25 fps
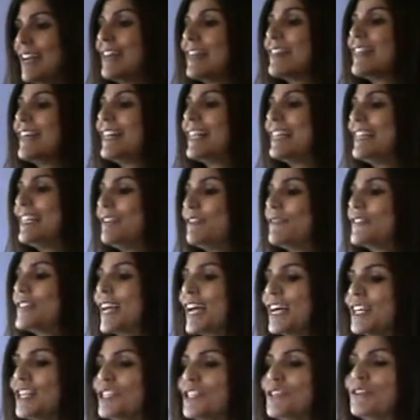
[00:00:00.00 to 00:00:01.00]
that lives
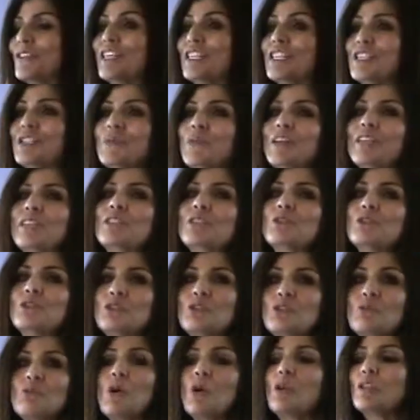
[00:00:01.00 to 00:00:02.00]
under Israel's
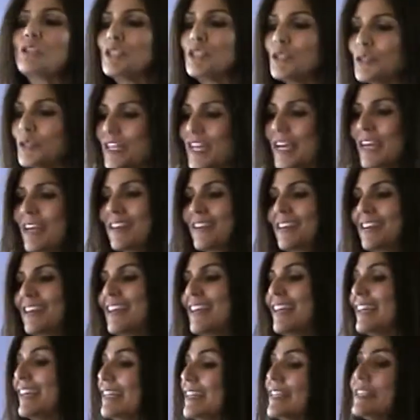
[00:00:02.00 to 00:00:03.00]
control today,
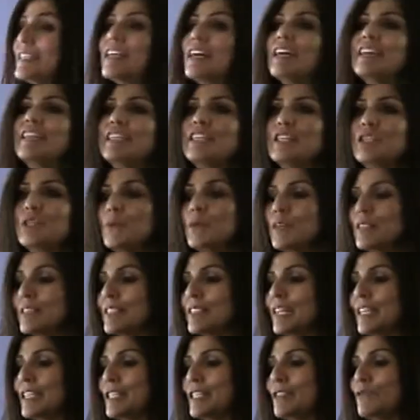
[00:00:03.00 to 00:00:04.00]
inside Israel's
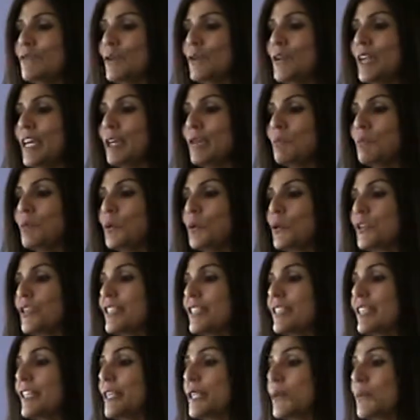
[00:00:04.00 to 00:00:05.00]
1948
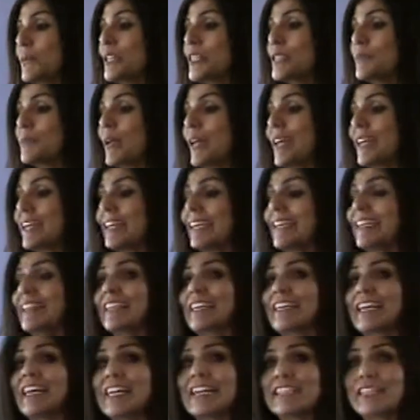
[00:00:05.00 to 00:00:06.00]
borders, in the West Bank, in
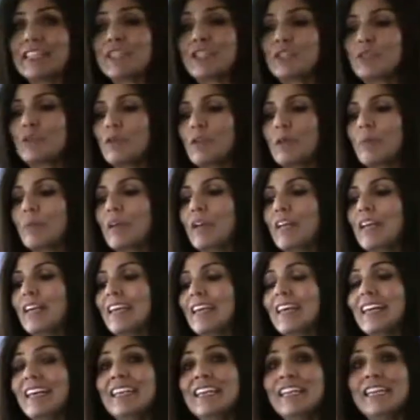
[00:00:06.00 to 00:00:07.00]
the Gaza Strip,
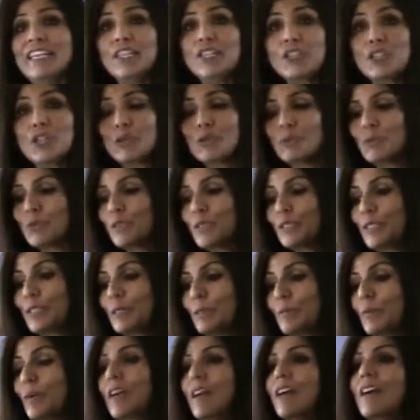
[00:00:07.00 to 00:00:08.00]
in East
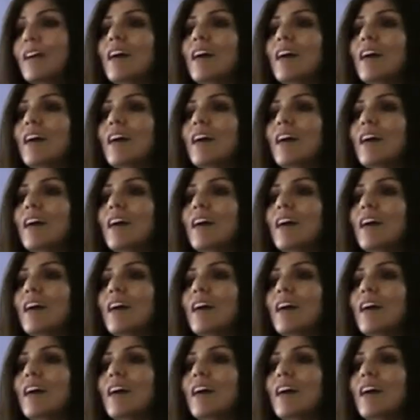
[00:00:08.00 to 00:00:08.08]
Jerusalem,